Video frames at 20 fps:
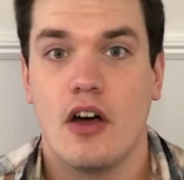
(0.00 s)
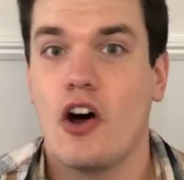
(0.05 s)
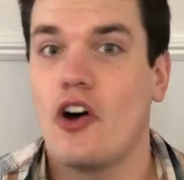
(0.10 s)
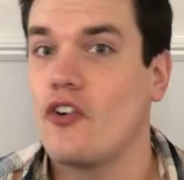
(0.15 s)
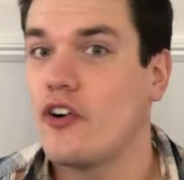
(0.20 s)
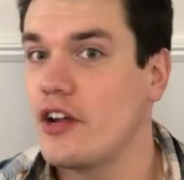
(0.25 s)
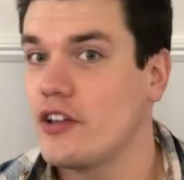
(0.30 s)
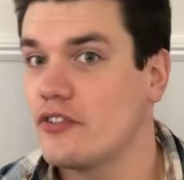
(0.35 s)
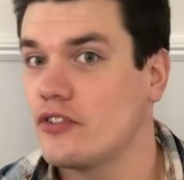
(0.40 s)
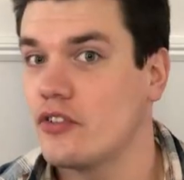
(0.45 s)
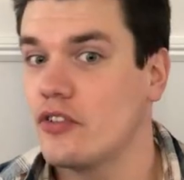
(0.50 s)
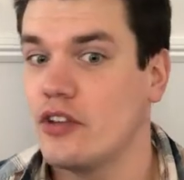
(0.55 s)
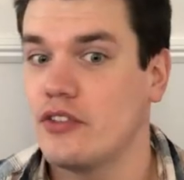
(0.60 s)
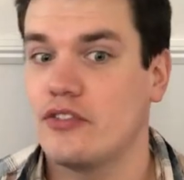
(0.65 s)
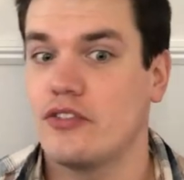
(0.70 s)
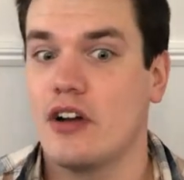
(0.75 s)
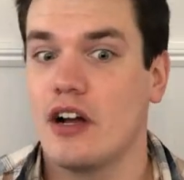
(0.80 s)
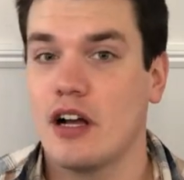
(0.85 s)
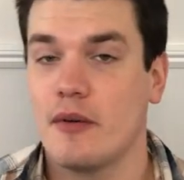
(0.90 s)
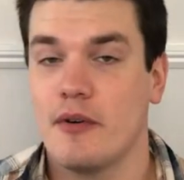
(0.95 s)
All right, so
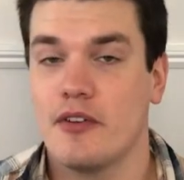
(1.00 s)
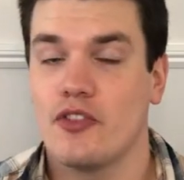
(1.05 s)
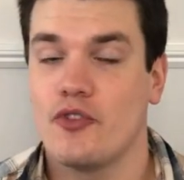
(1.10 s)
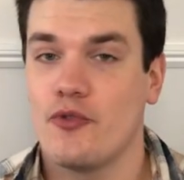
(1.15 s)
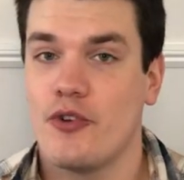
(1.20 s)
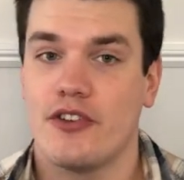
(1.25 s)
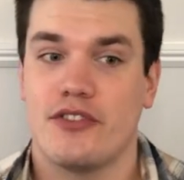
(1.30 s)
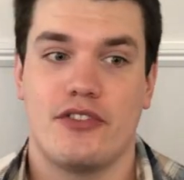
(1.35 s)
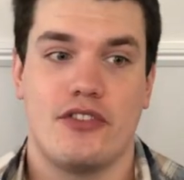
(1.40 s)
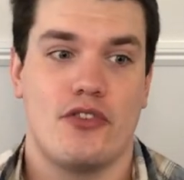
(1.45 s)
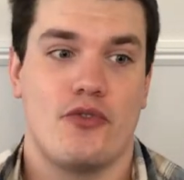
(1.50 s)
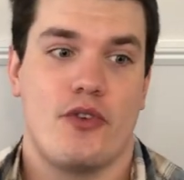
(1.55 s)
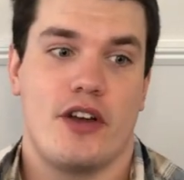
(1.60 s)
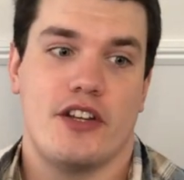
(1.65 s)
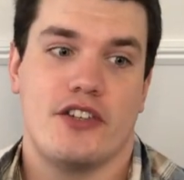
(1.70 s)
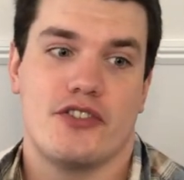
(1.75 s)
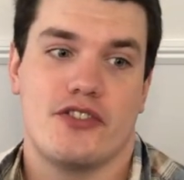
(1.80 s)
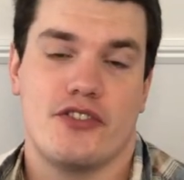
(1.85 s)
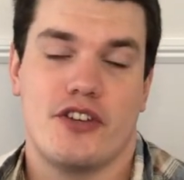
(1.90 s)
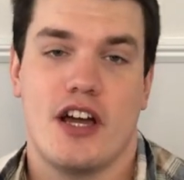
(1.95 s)
let's talk about the rest of the
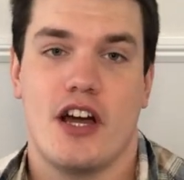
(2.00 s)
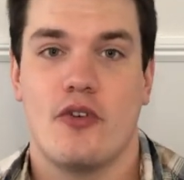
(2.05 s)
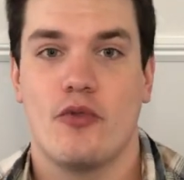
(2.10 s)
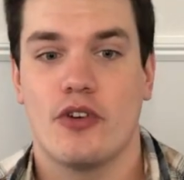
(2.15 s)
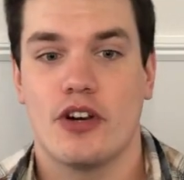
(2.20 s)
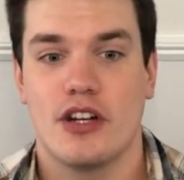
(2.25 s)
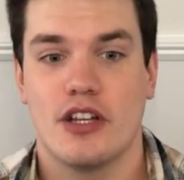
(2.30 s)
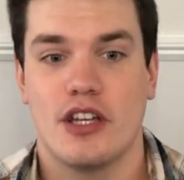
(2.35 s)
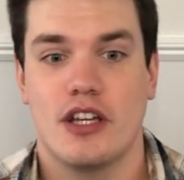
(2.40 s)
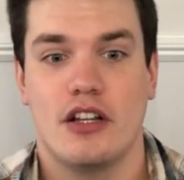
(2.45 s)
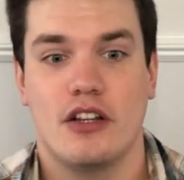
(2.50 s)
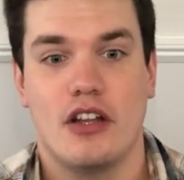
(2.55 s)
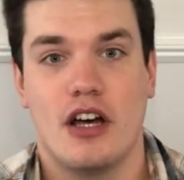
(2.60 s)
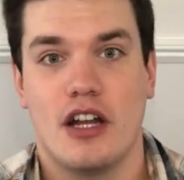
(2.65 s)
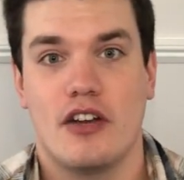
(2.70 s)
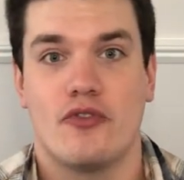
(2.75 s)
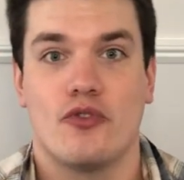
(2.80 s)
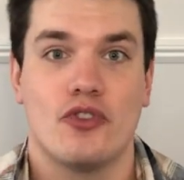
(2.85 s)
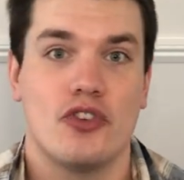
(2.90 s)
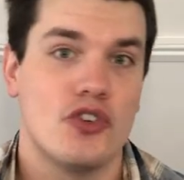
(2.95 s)
ranger. Now, we're going to get a
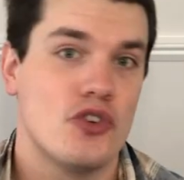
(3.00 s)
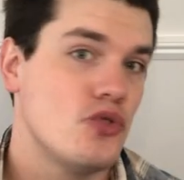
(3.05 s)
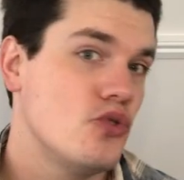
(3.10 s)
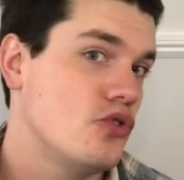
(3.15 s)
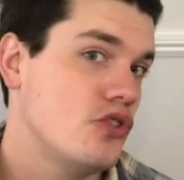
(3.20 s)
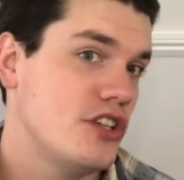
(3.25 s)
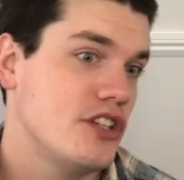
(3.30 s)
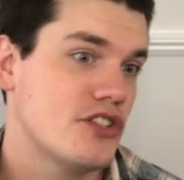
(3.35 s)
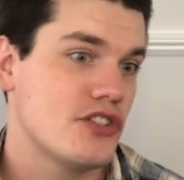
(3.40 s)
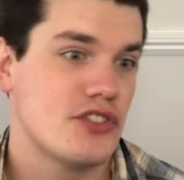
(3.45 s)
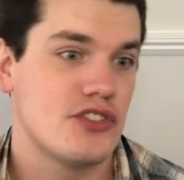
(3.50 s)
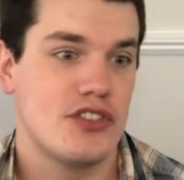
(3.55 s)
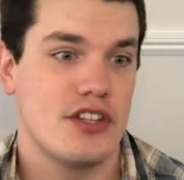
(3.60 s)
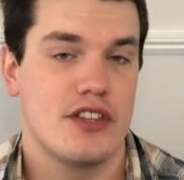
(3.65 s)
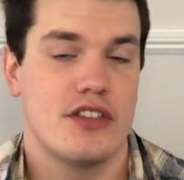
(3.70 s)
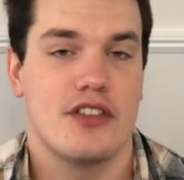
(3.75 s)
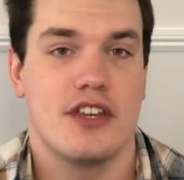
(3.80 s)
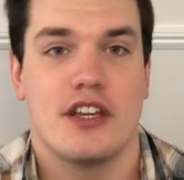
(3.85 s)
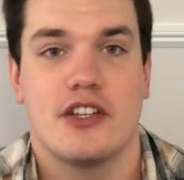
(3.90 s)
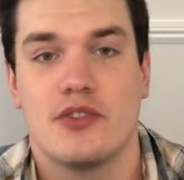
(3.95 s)
lot of really cool,
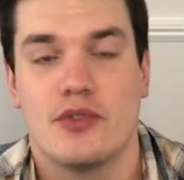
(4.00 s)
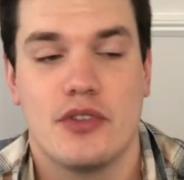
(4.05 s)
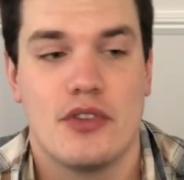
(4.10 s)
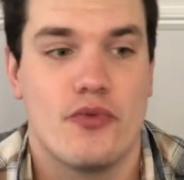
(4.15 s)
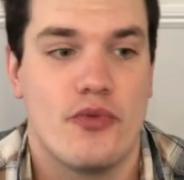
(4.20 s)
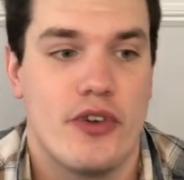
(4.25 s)
interesting things with the